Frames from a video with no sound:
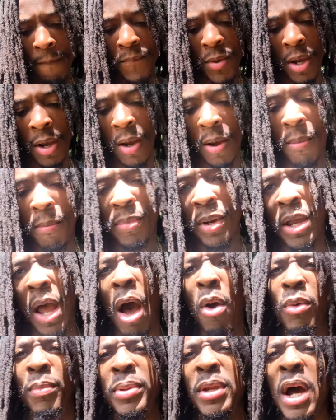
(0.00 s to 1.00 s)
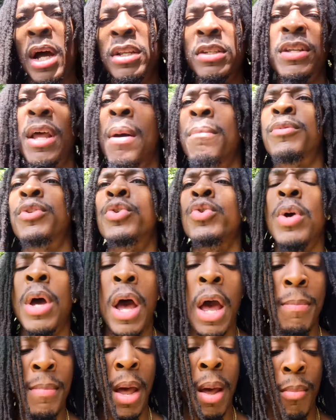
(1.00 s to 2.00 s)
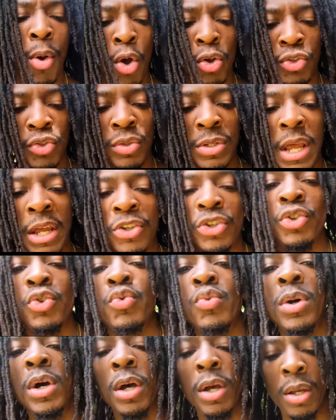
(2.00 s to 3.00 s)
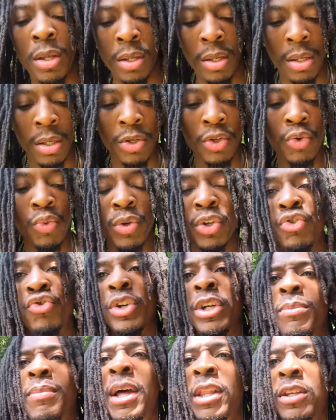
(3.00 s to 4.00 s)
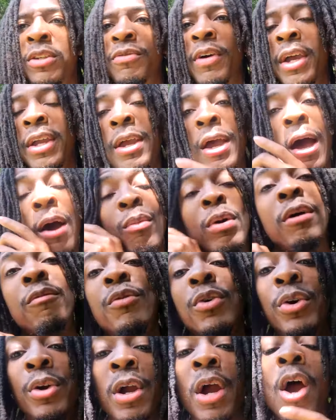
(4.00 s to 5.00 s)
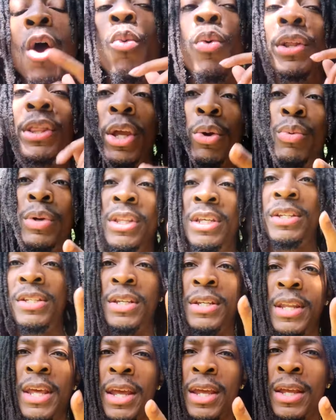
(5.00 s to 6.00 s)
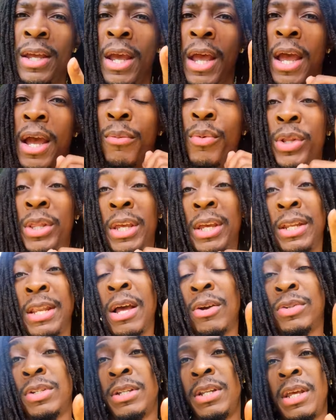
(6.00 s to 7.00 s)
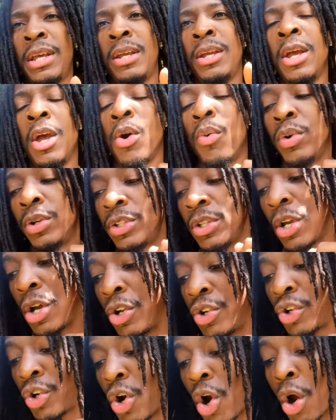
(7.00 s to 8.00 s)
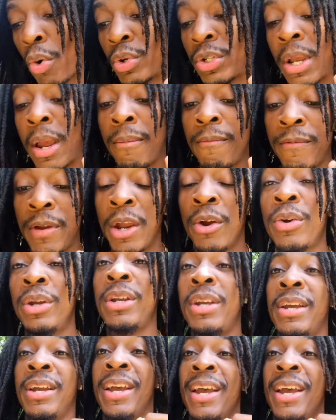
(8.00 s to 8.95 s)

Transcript: But I will be honest, I'm also not too intrigued by this fight. However, what they announced today was the undercard, which I'm very